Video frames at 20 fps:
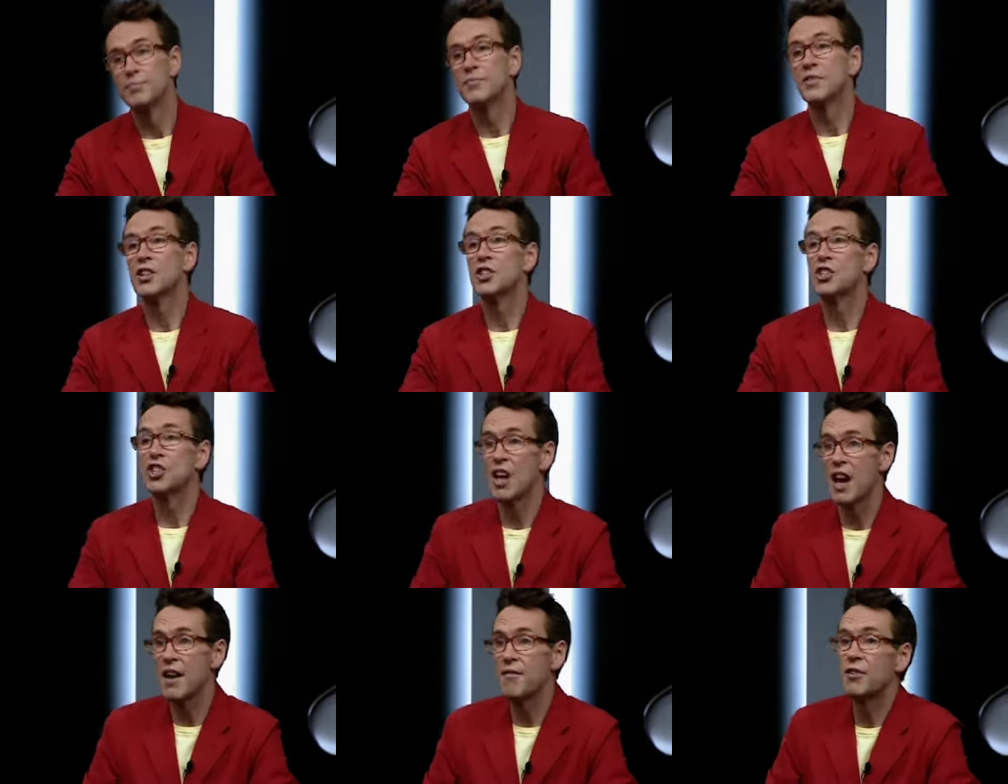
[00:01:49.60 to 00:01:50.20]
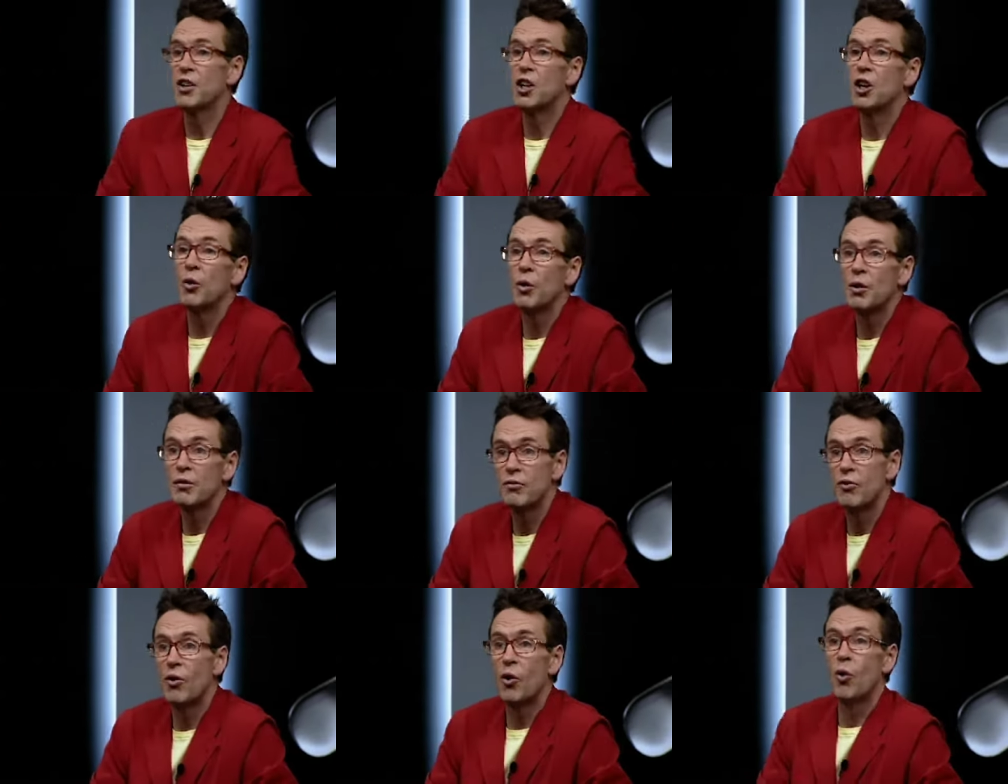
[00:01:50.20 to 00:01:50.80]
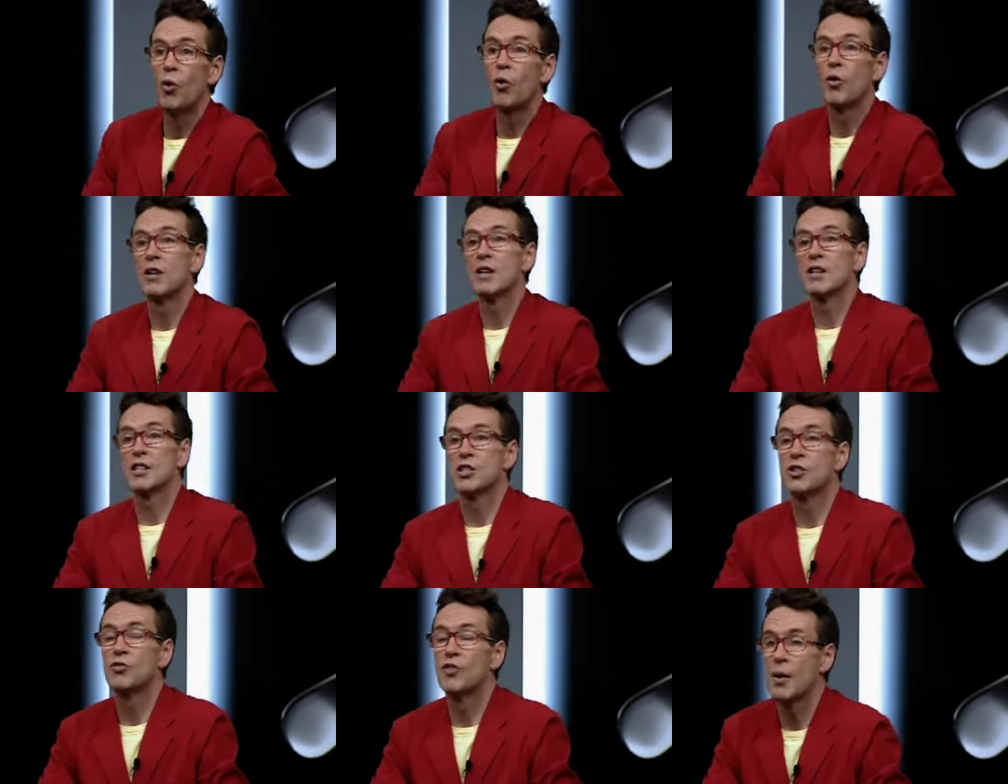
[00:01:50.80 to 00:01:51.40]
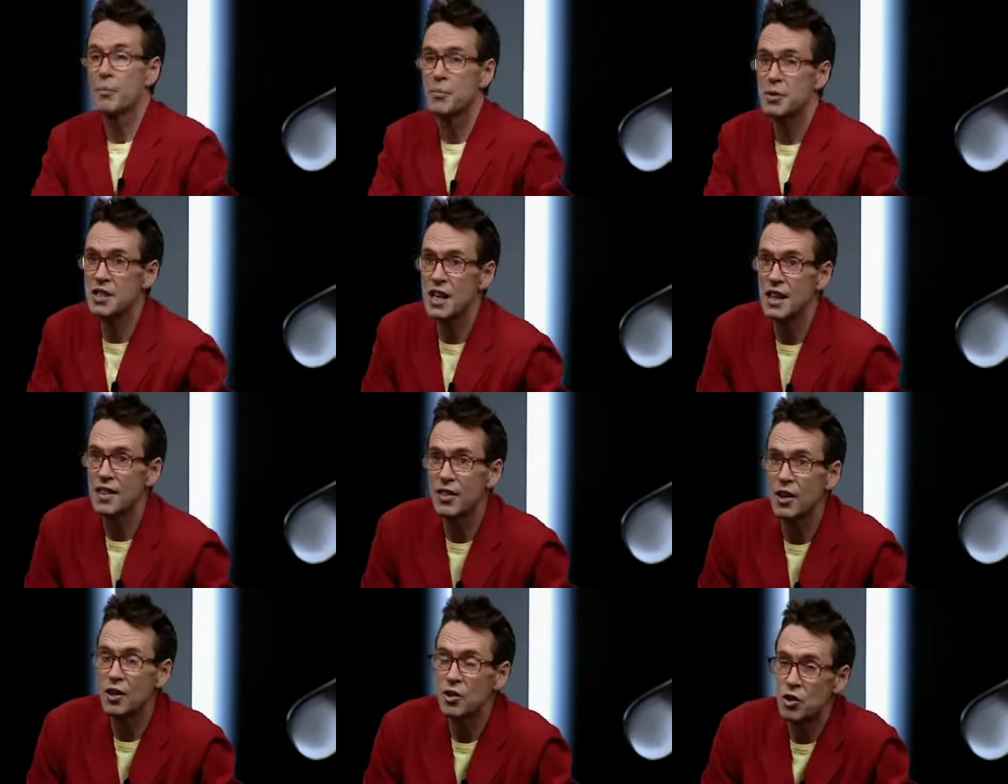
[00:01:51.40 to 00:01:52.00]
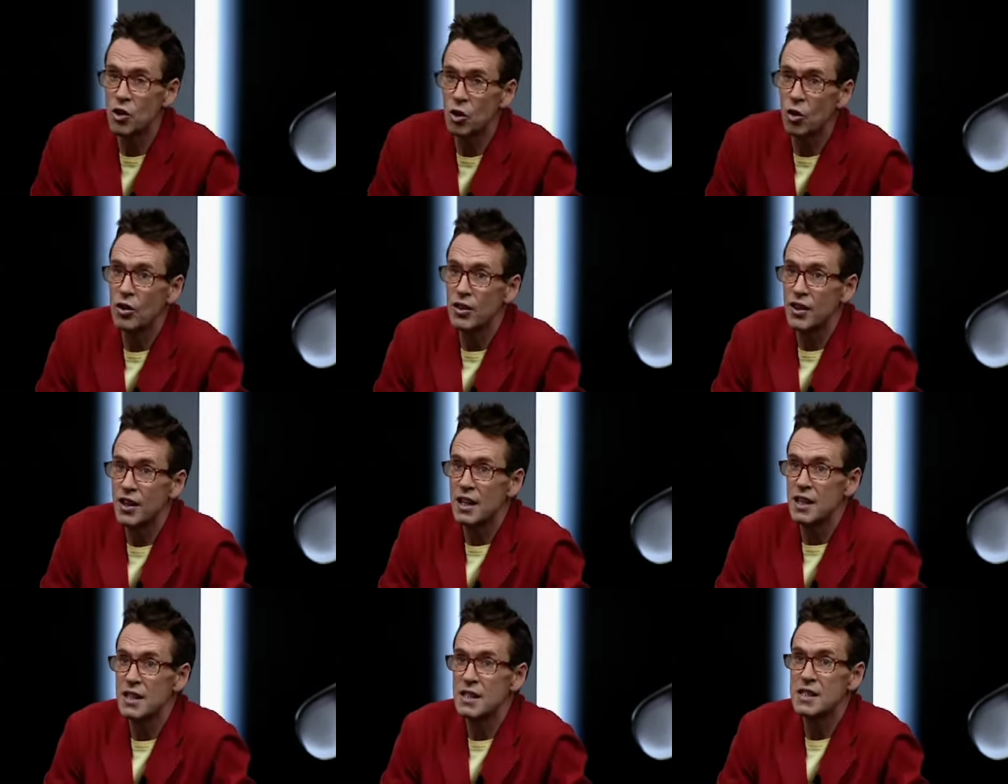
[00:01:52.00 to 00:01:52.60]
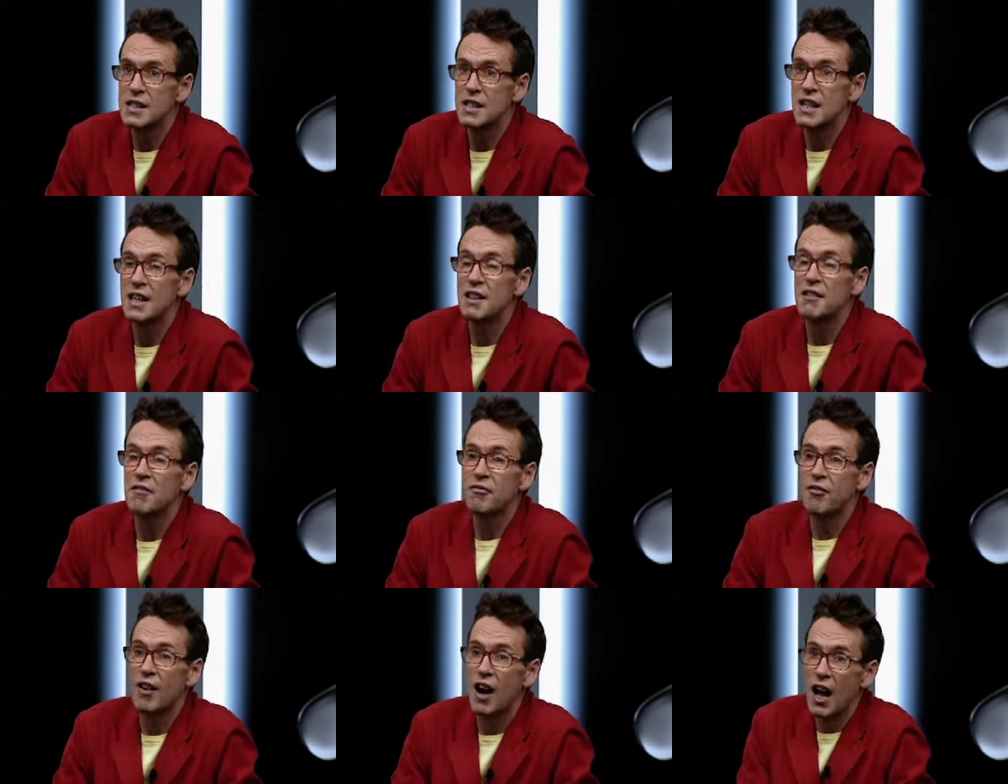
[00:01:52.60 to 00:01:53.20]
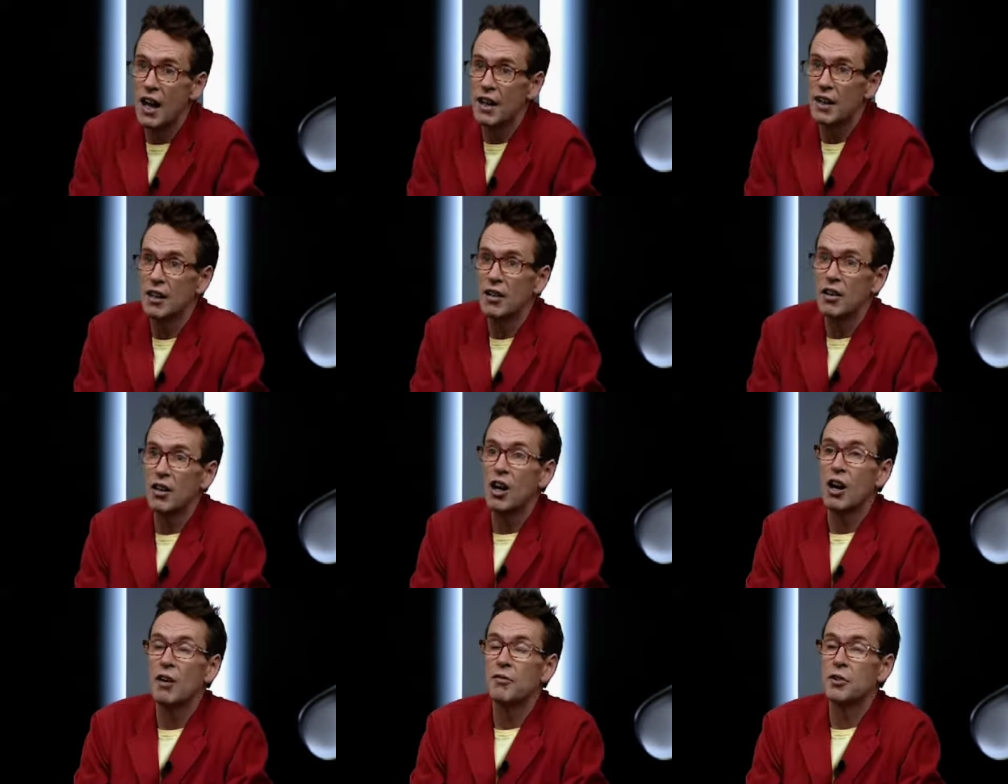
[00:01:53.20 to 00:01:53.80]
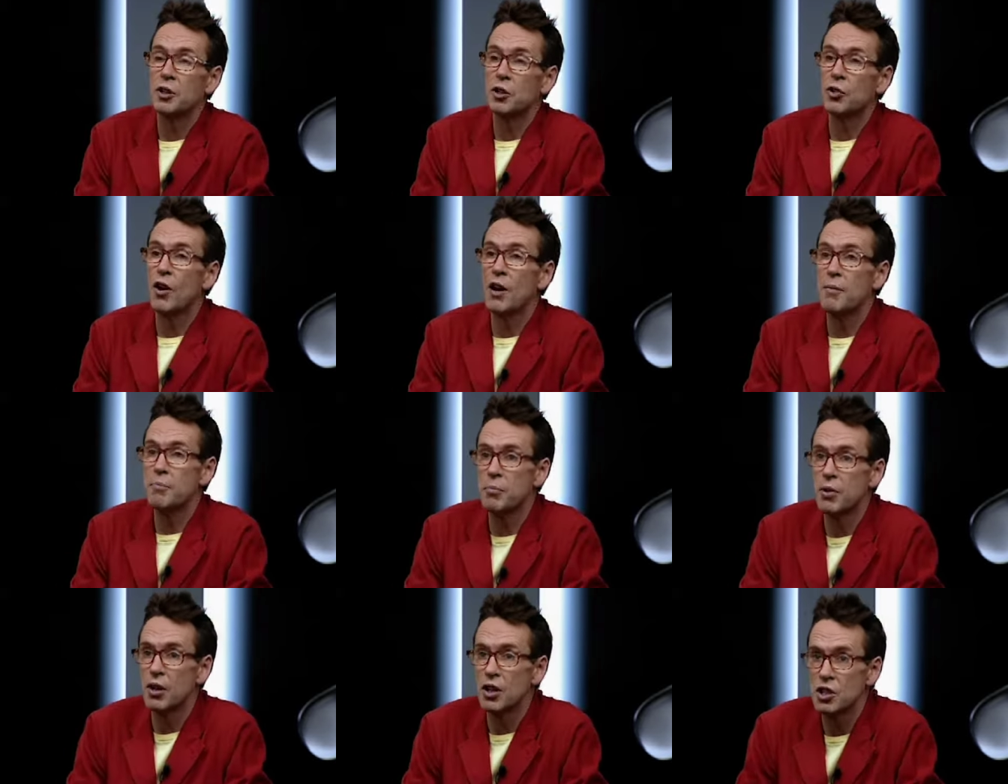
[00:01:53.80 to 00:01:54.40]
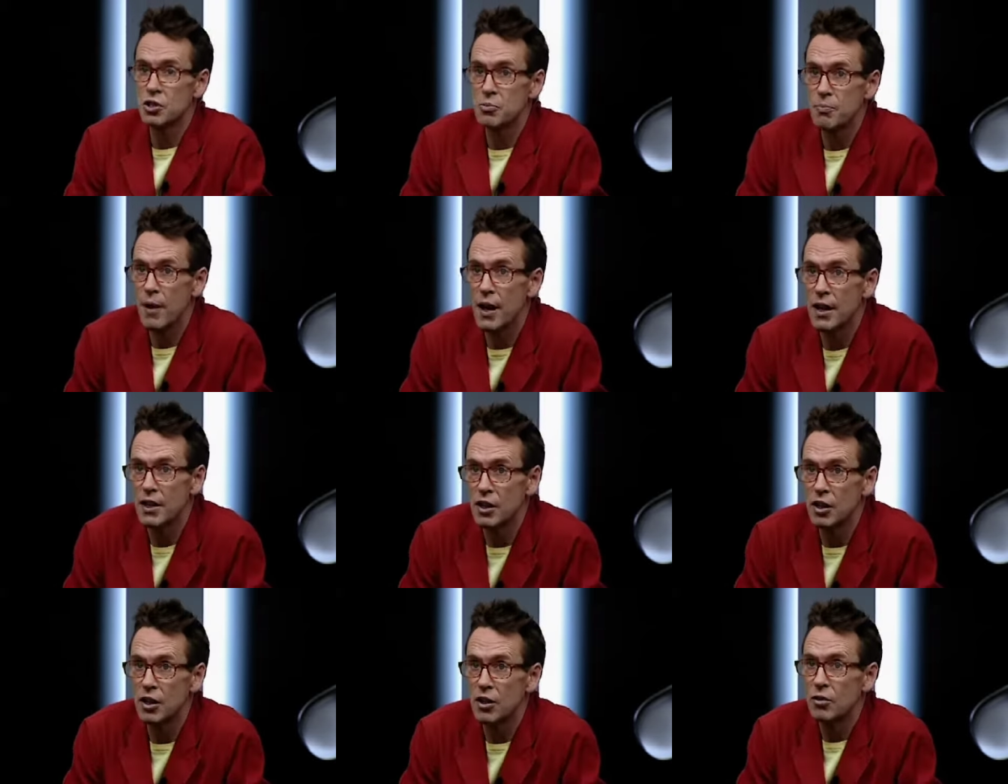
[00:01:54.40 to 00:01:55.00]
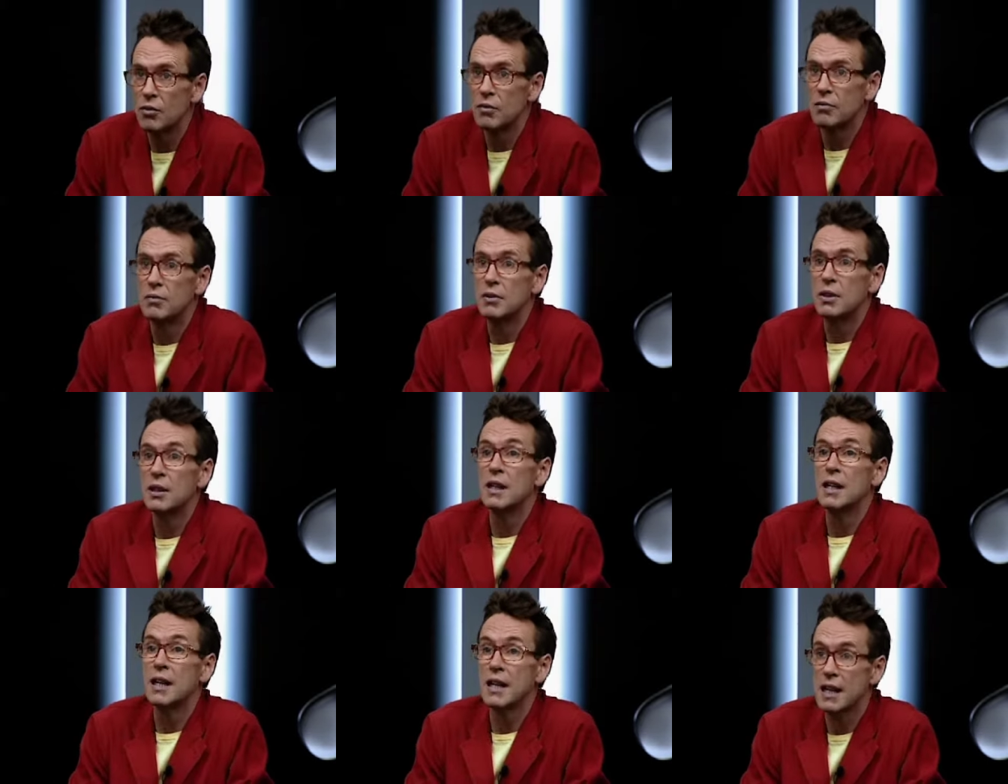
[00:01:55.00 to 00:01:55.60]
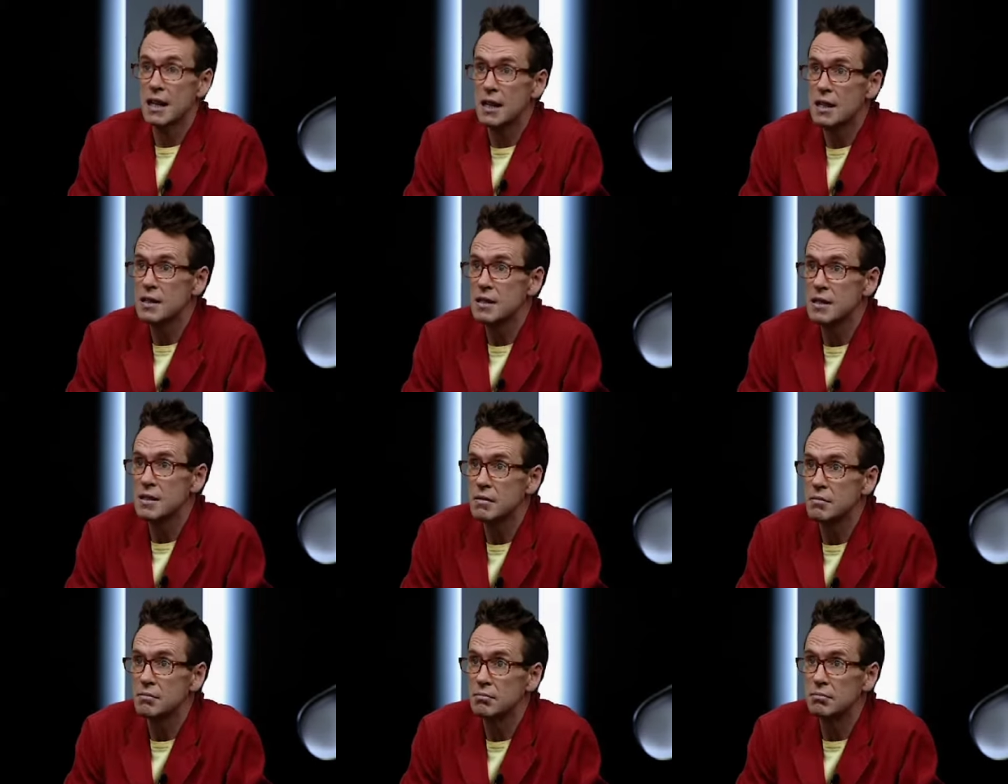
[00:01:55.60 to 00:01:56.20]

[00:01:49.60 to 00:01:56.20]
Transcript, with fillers: The chef going forward to represent the Northeast in the final of the Great British Menu is...